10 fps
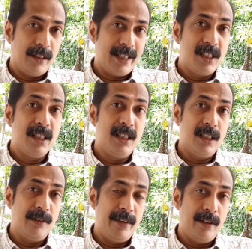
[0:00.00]

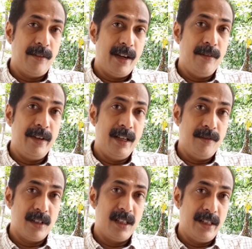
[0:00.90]
considered while we
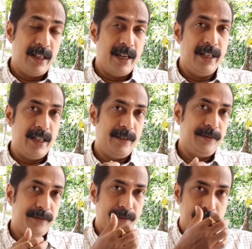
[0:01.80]
investing in Idea.
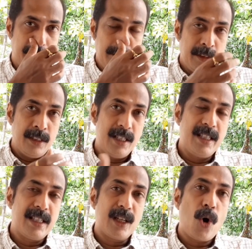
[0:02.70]
This
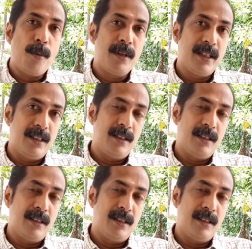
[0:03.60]
is just a common